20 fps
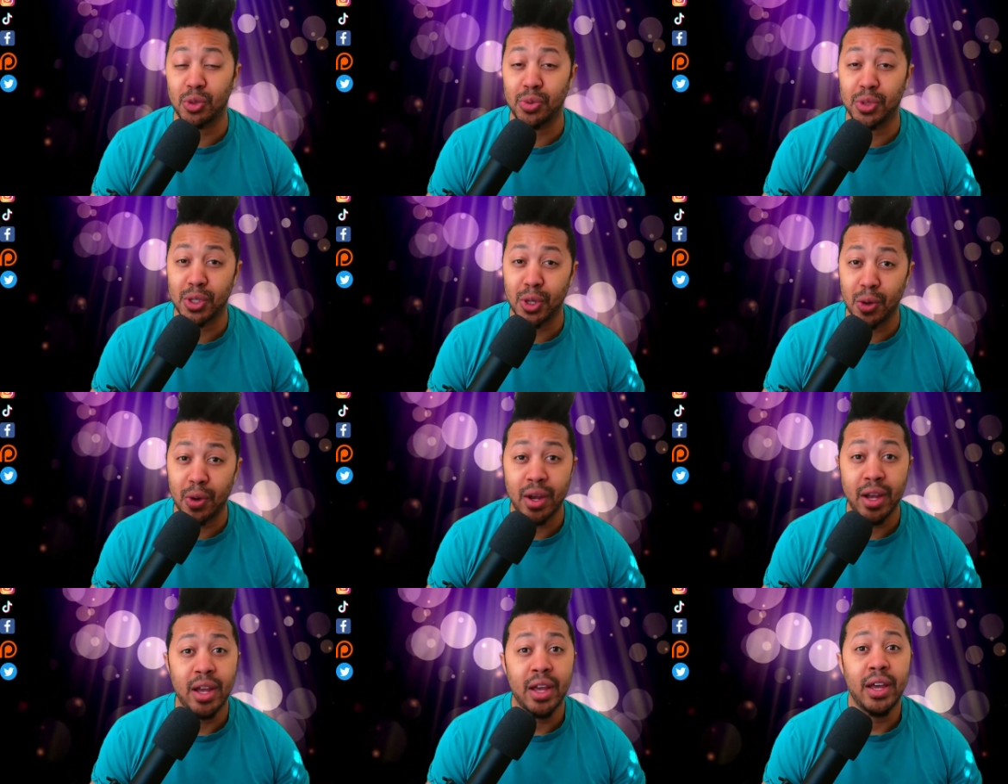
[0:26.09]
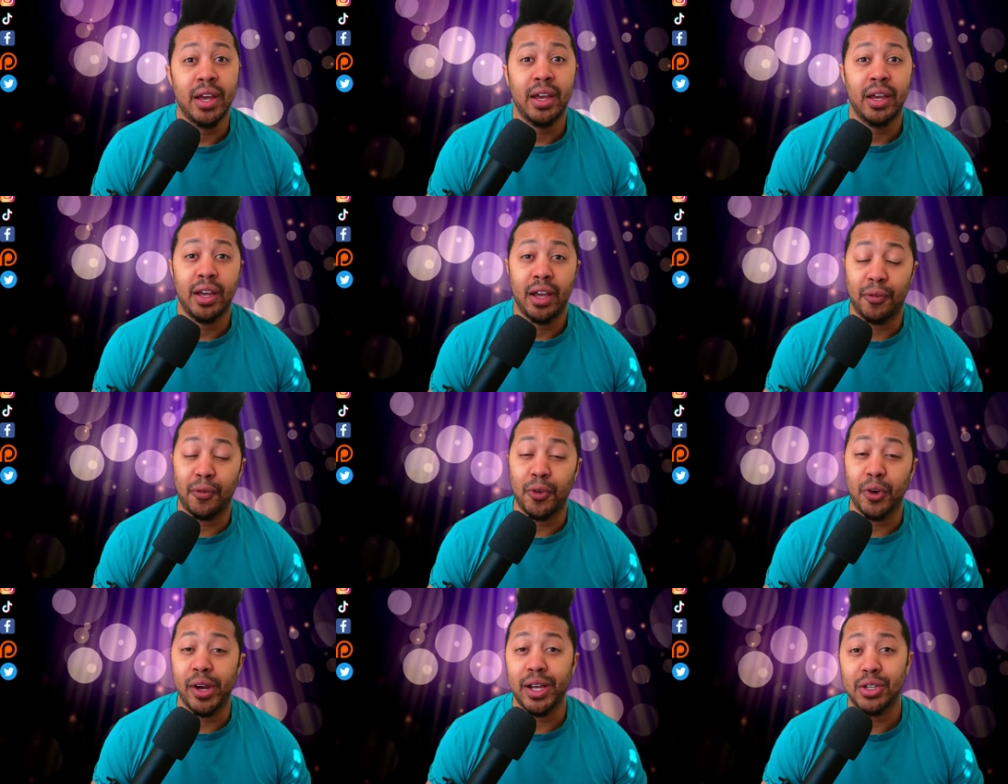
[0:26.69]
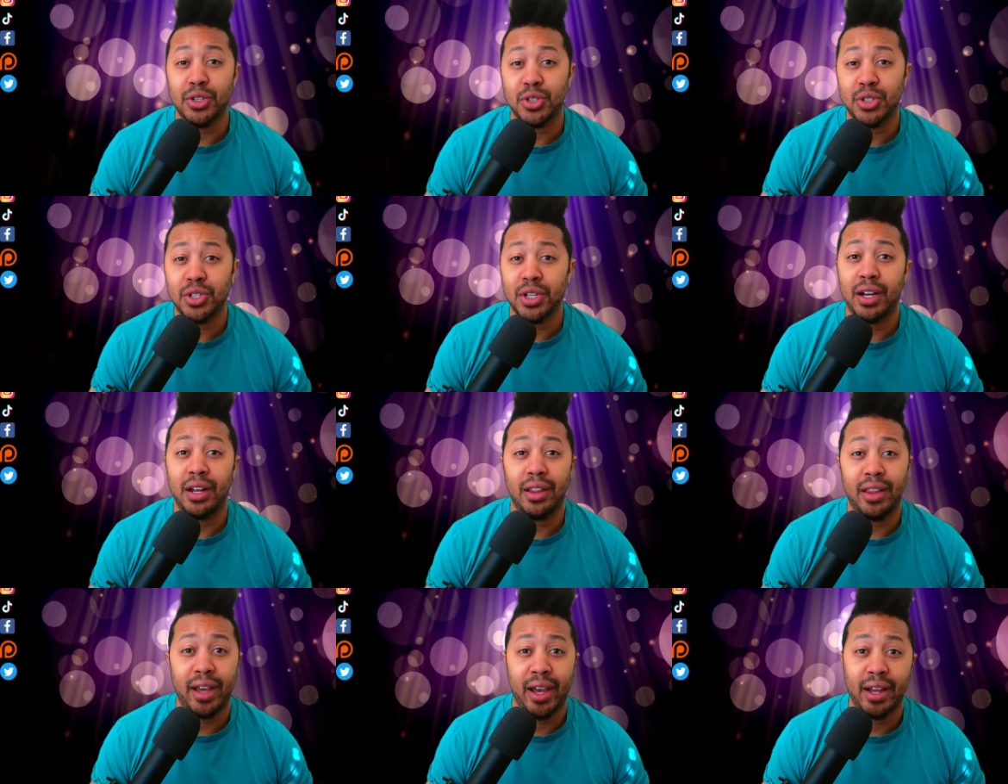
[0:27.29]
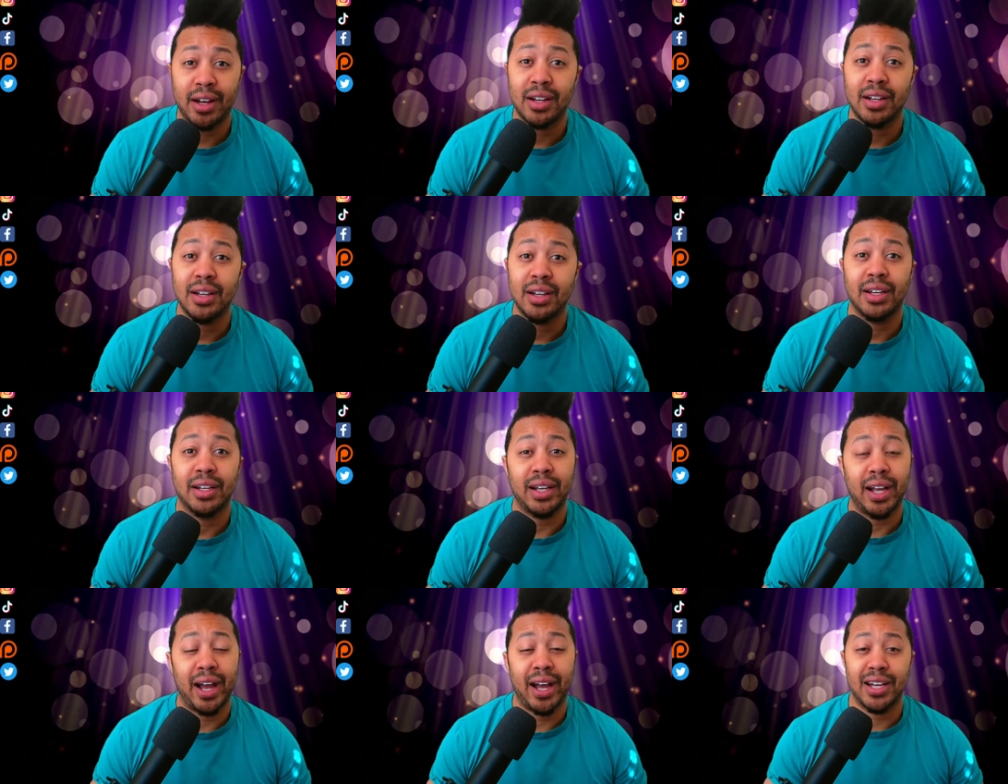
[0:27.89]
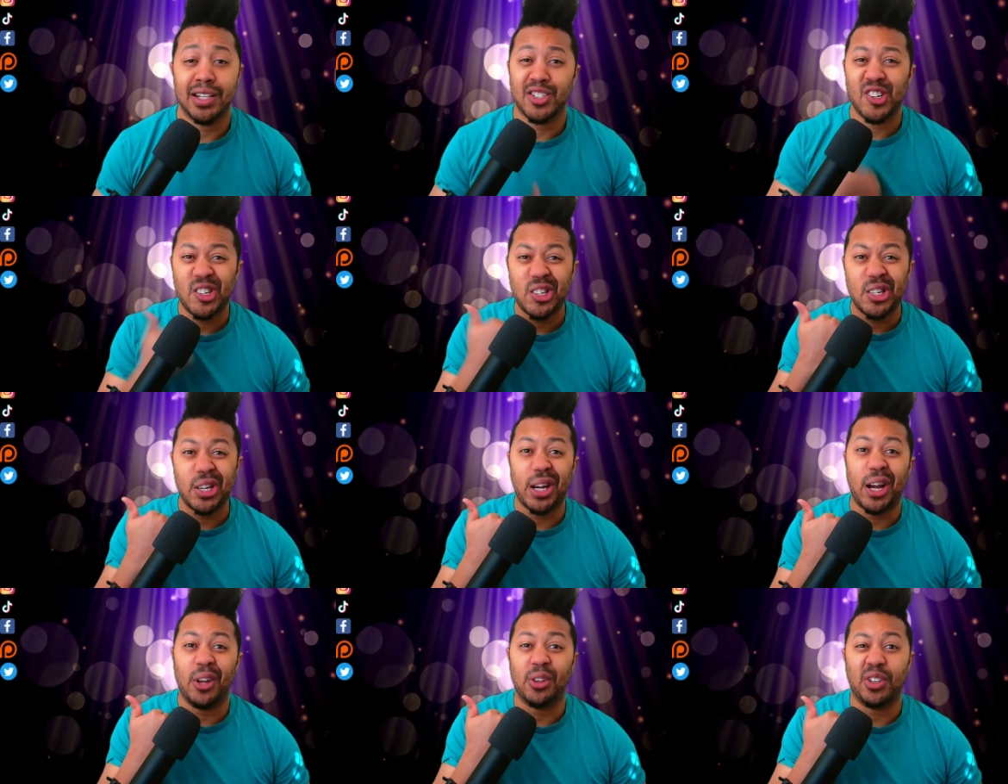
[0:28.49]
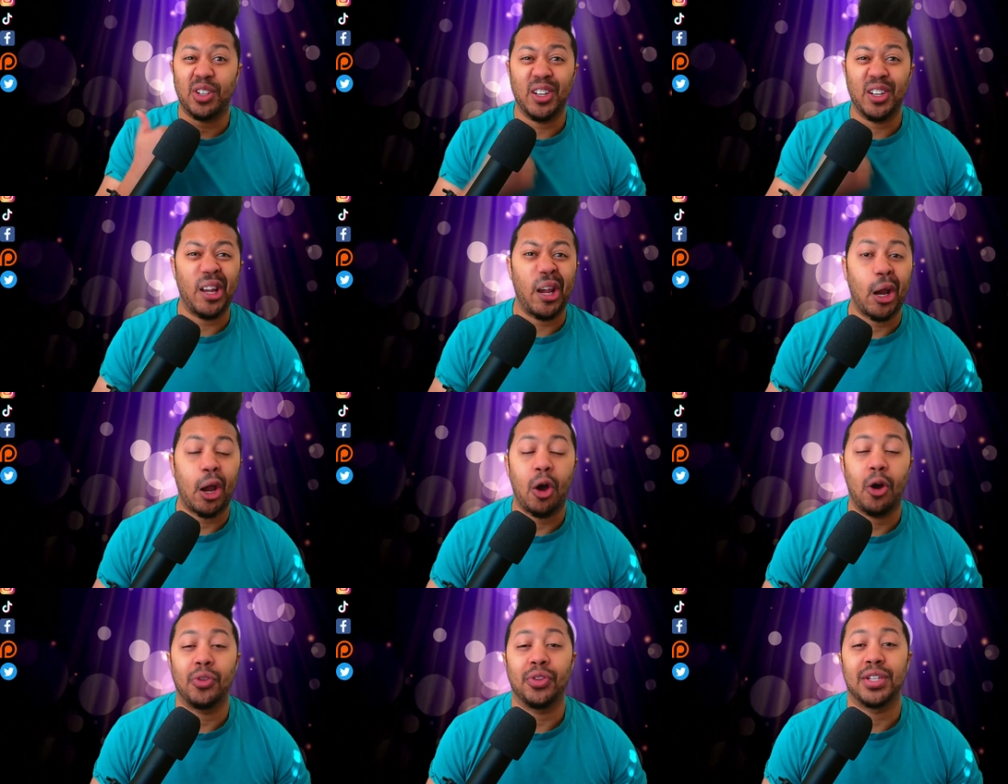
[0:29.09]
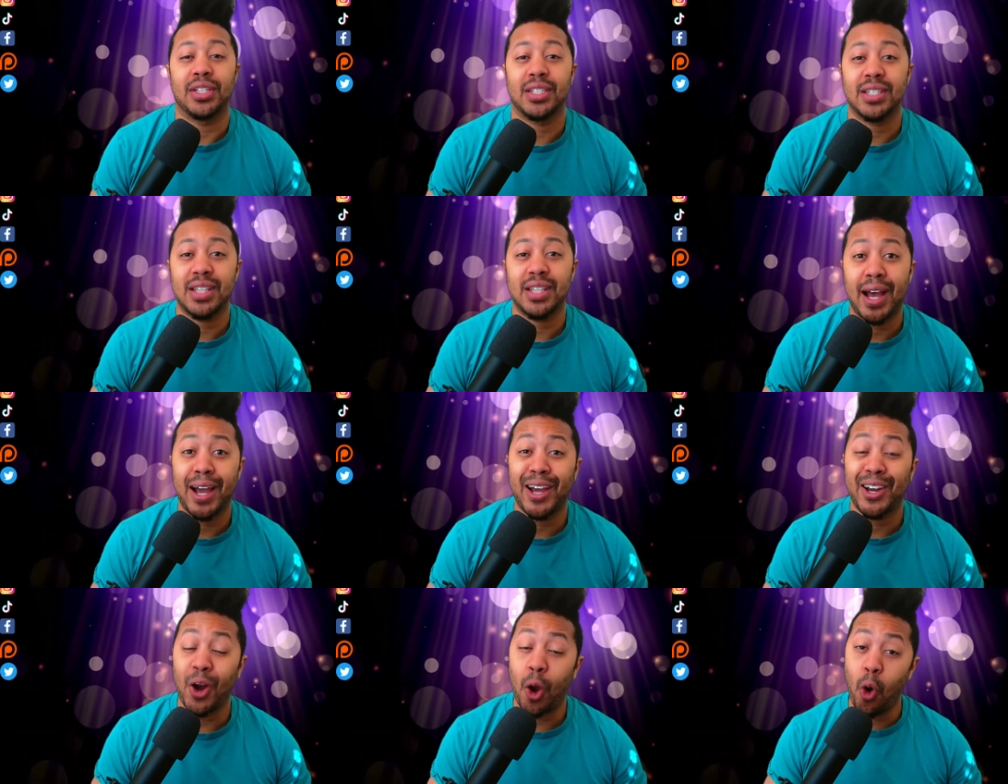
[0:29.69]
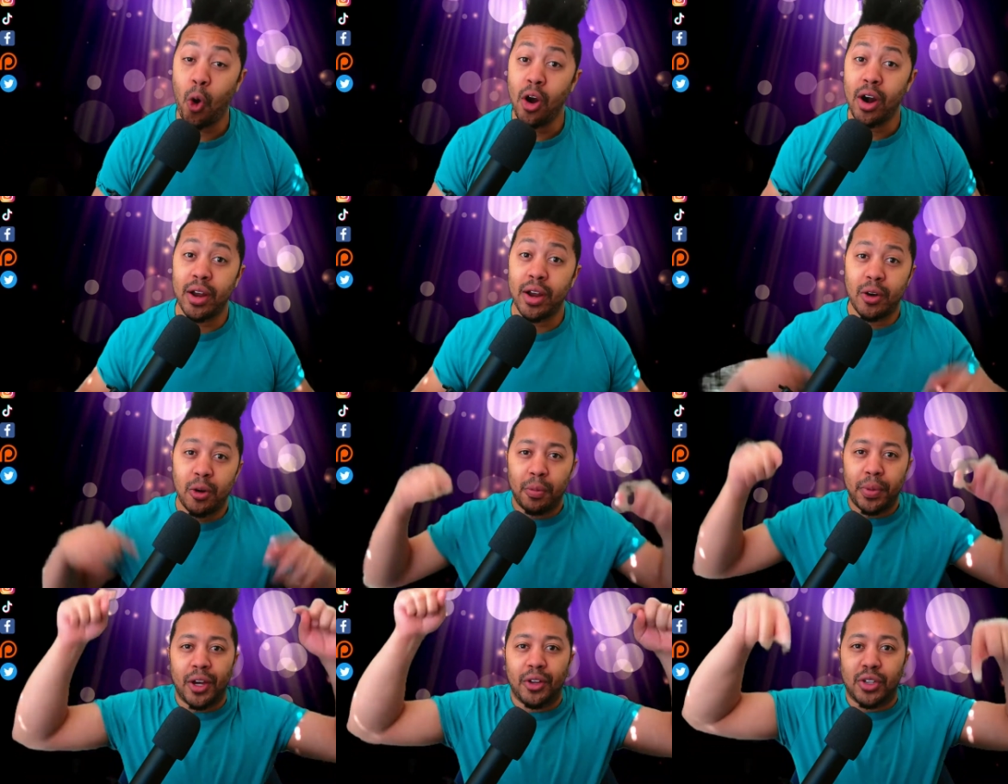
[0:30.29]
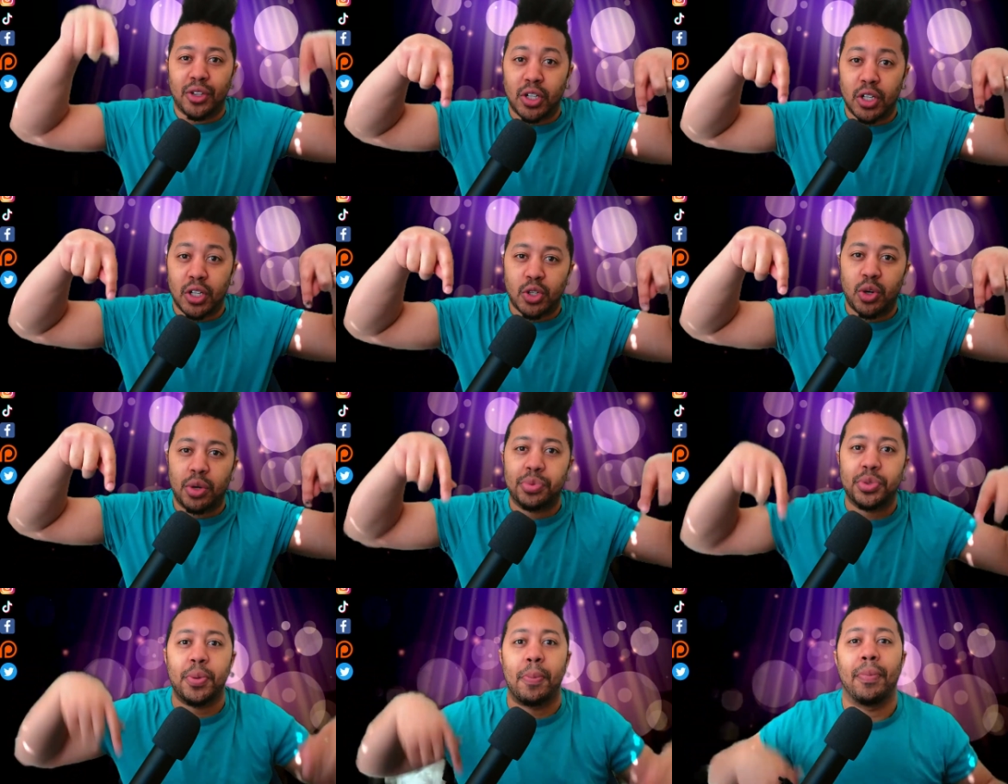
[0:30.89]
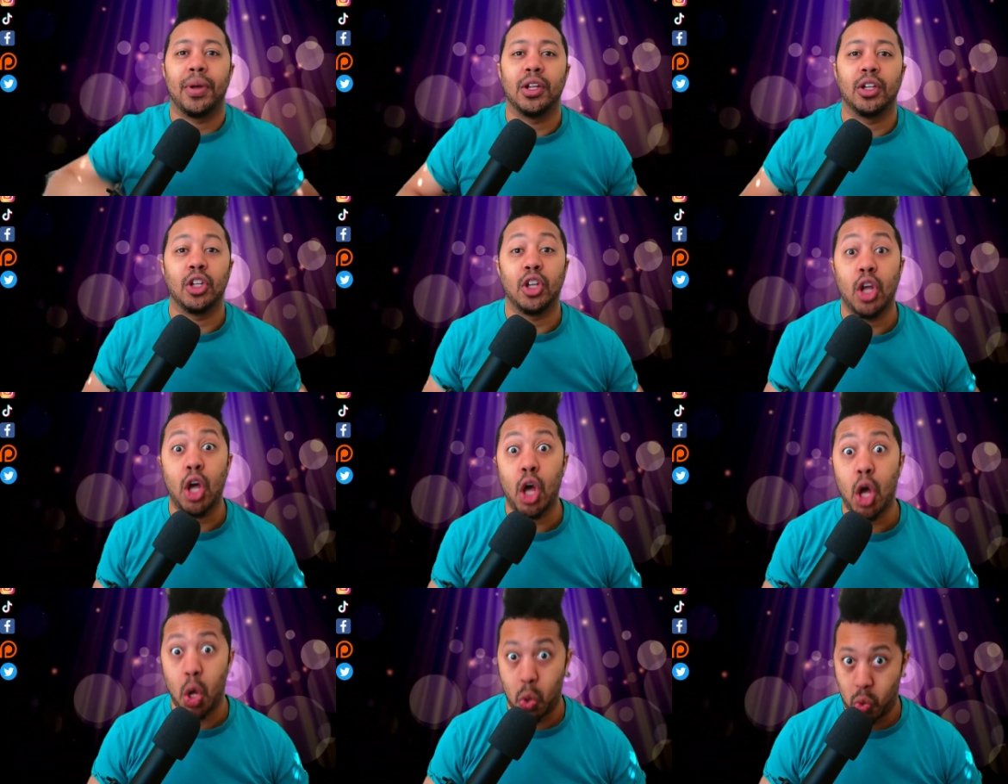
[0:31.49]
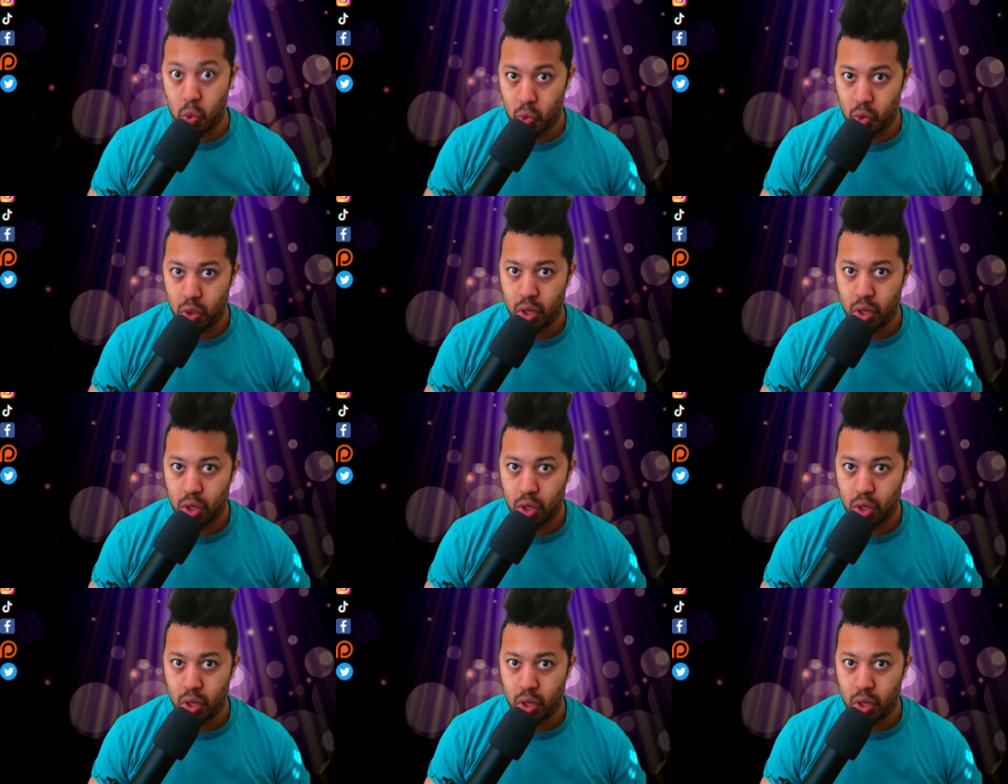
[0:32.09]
So if you're interested in that, guys, check out the link on the side or it'll be on the description below.